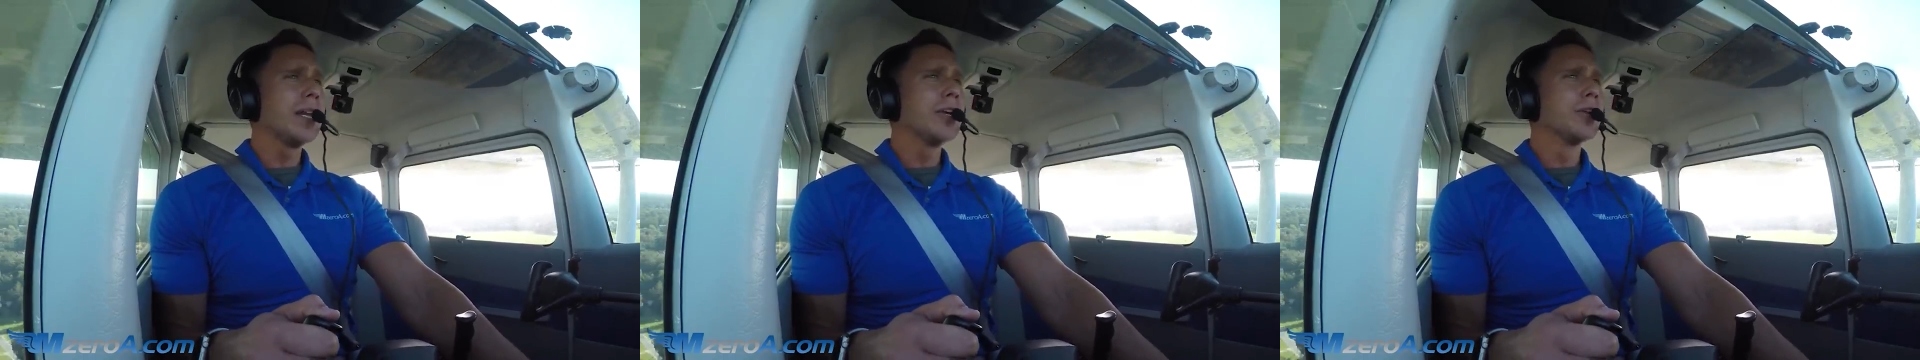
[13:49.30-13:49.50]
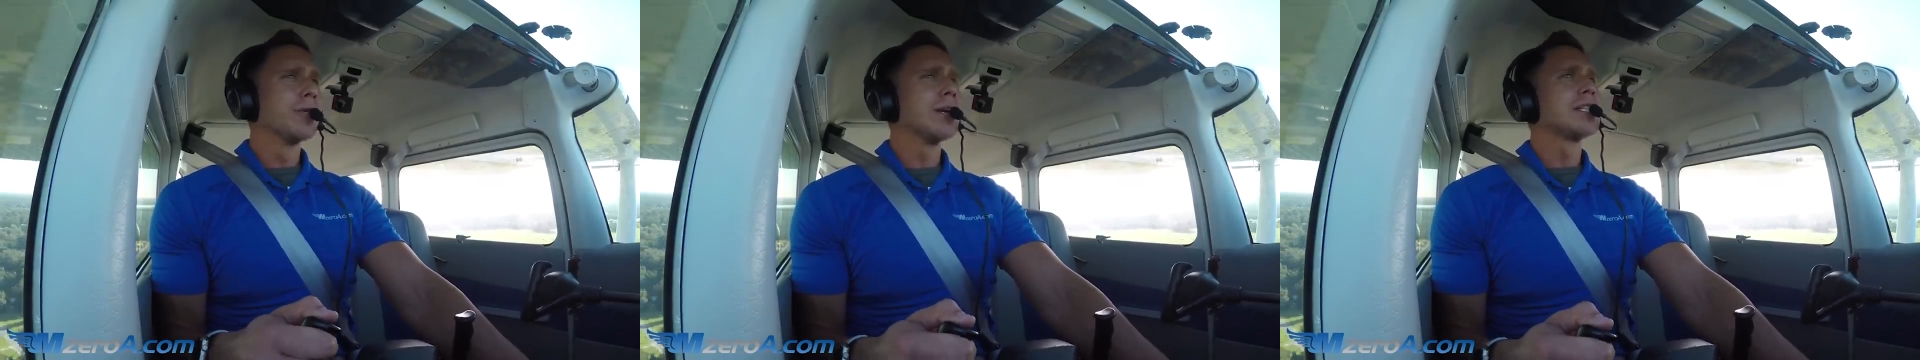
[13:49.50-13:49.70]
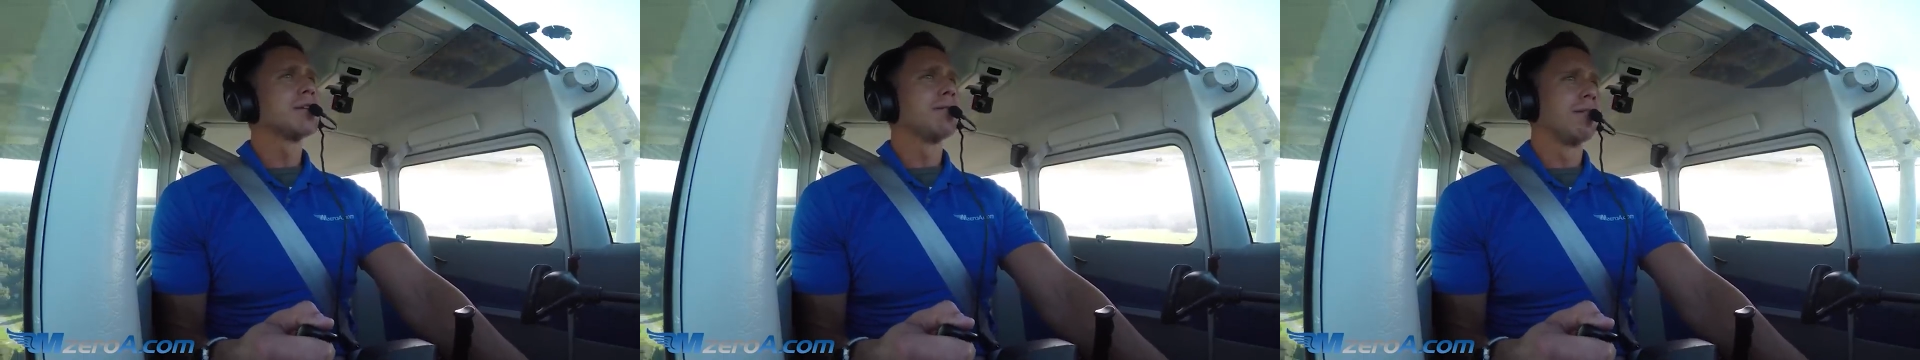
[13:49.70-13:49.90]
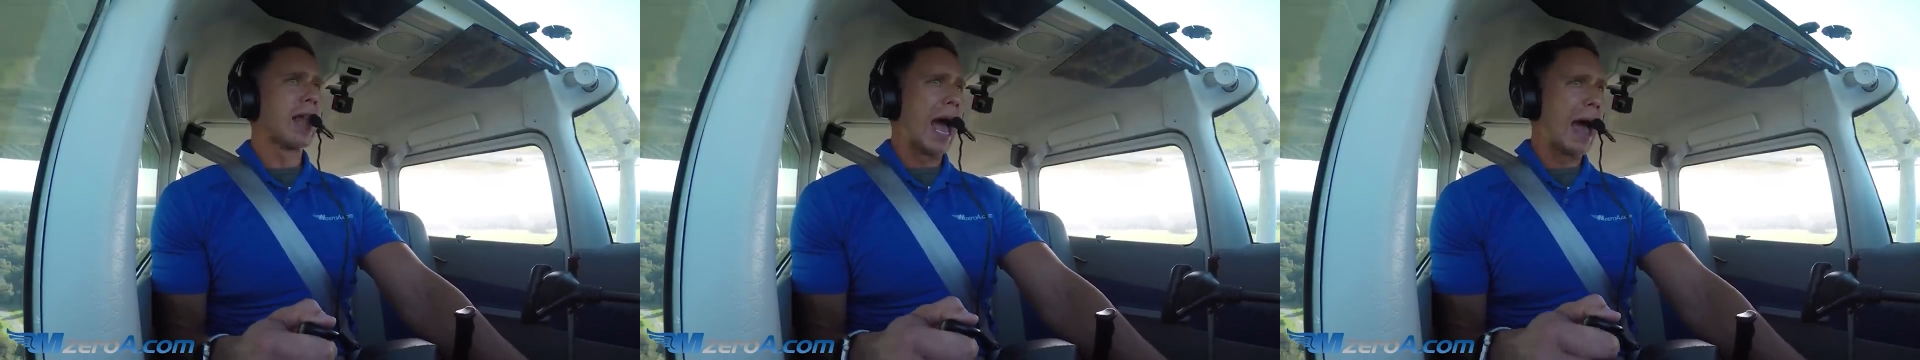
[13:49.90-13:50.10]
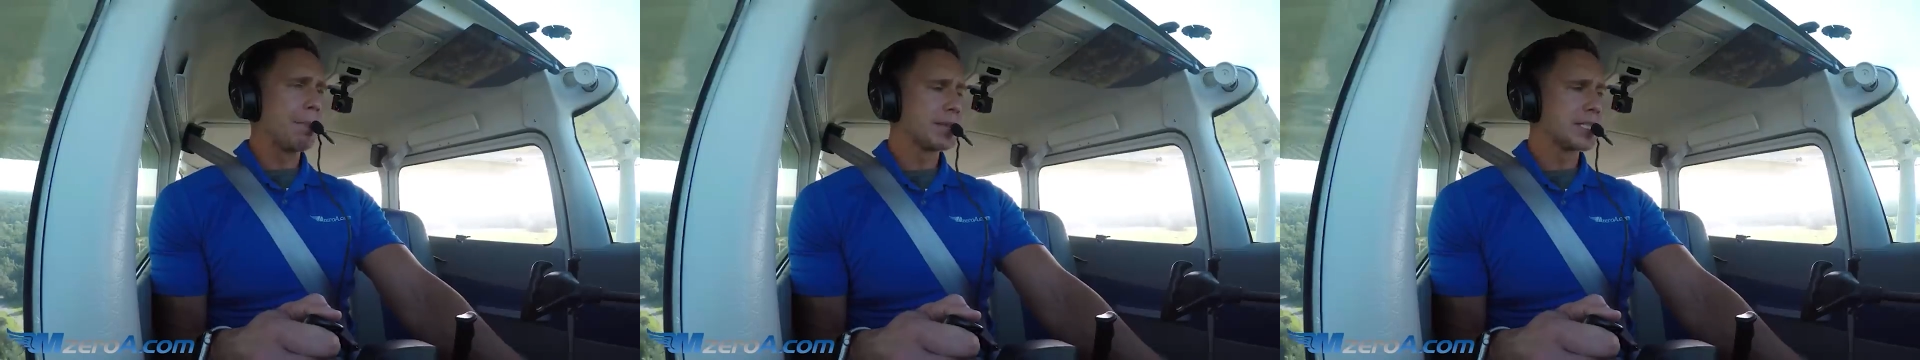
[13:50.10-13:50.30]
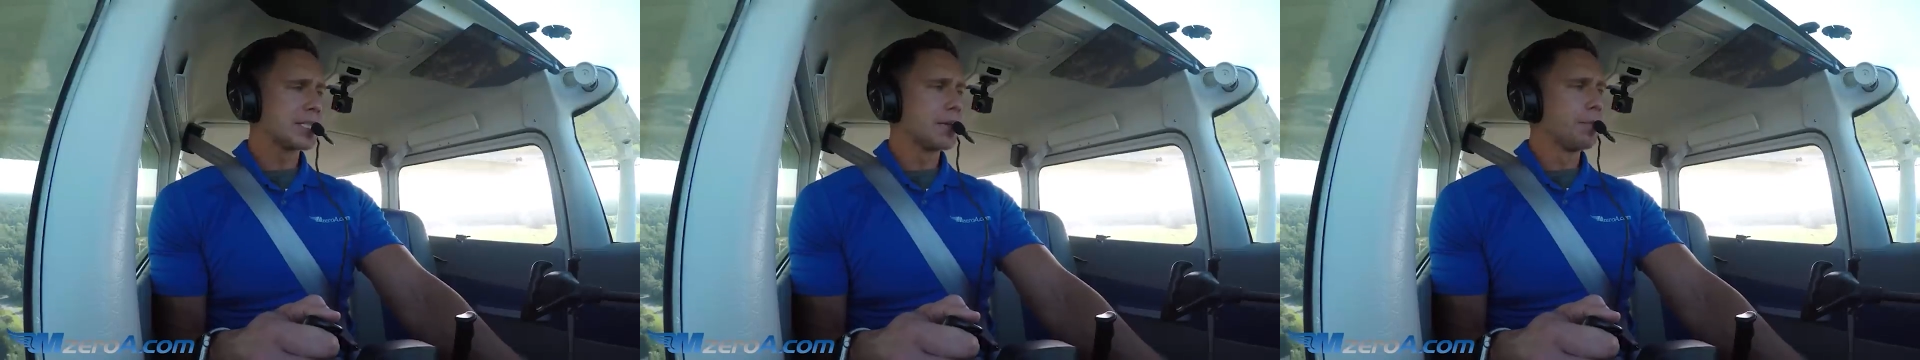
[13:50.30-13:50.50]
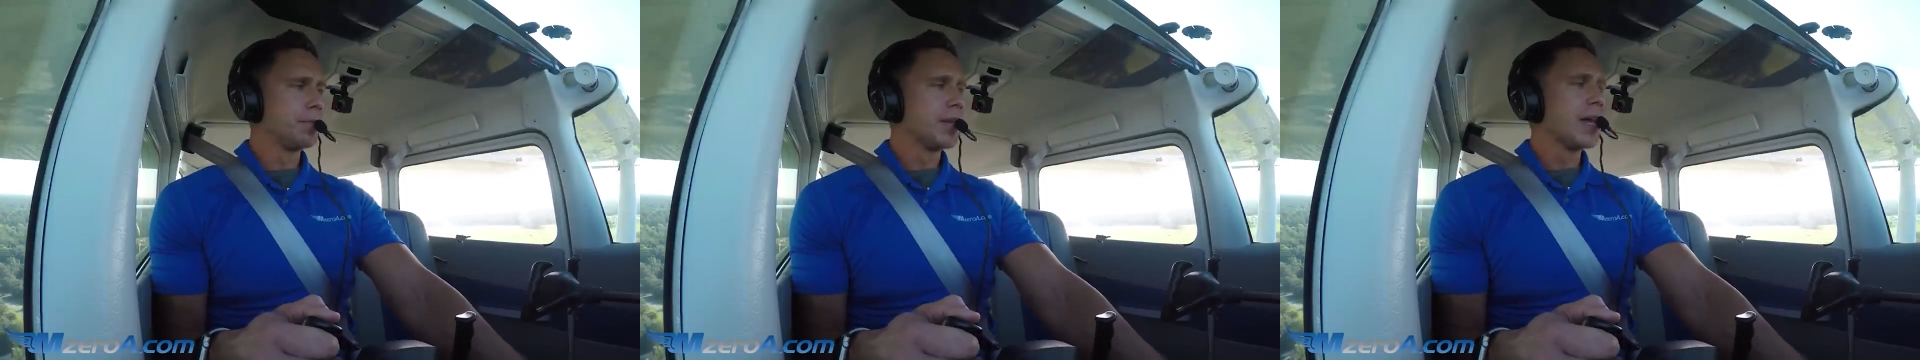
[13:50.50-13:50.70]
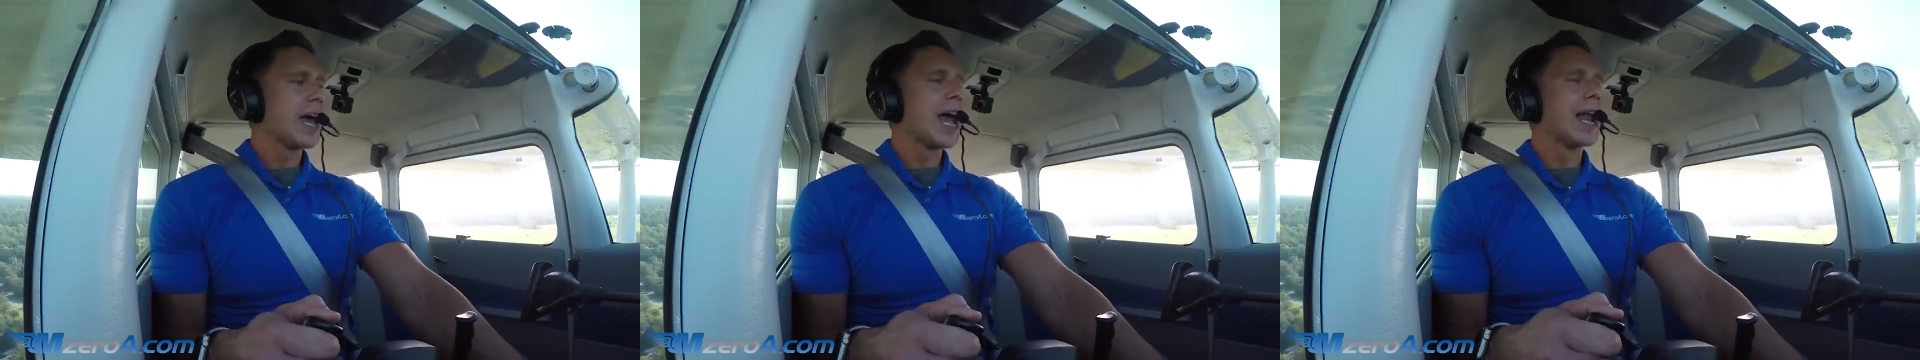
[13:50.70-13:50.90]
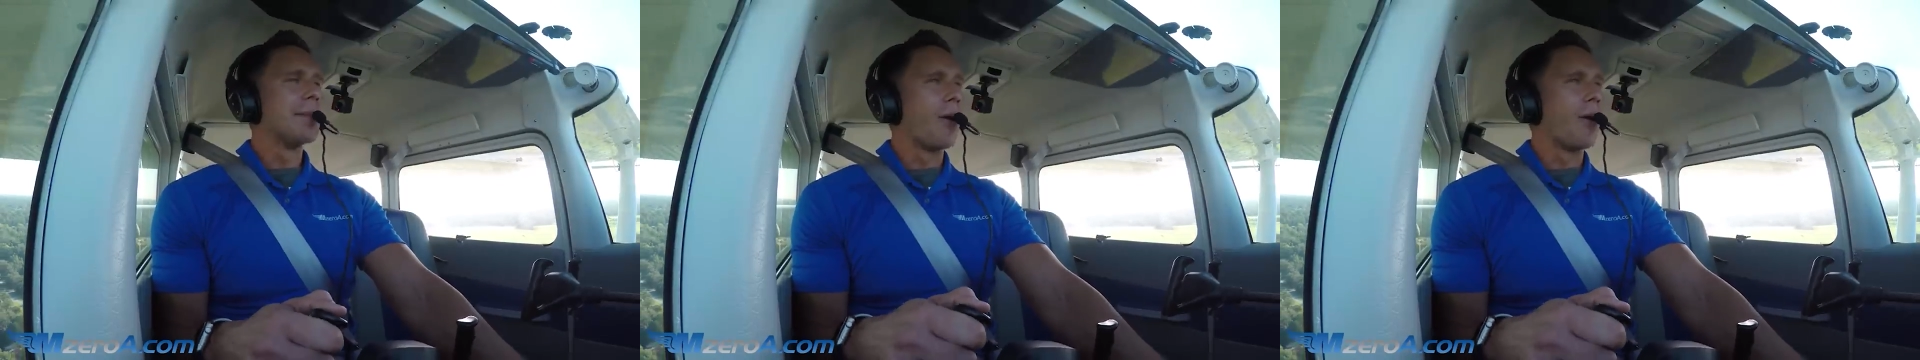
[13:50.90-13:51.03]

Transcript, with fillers: degrees of flaps, and I'm